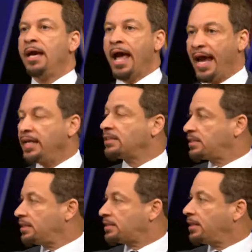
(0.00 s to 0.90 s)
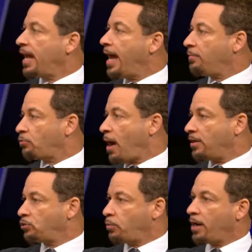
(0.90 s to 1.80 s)
8 assists a game throughout
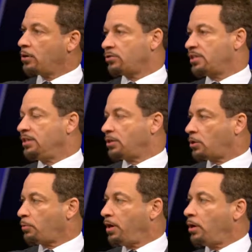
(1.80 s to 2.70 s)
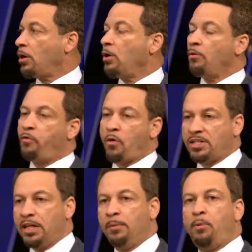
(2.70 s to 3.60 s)
his regular season career,
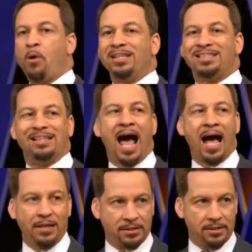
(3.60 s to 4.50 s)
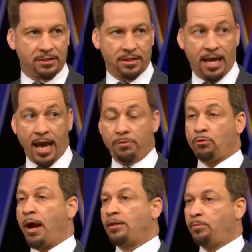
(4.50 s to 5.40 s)
14 points, 9 assists a game
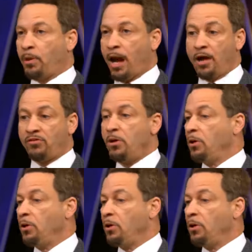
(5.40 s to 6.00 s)
throughout the playoffs.